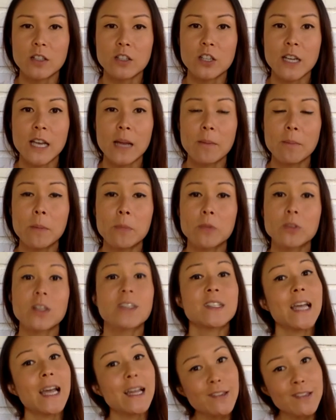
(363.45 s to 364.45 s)
to get people to
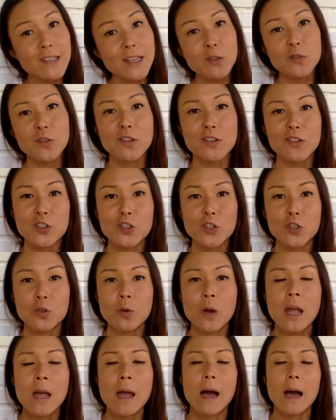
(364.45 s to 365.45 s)
test out this new
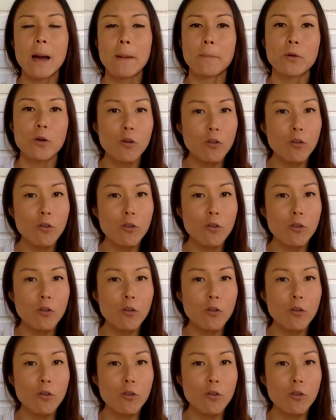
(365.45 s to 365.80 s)
Uh,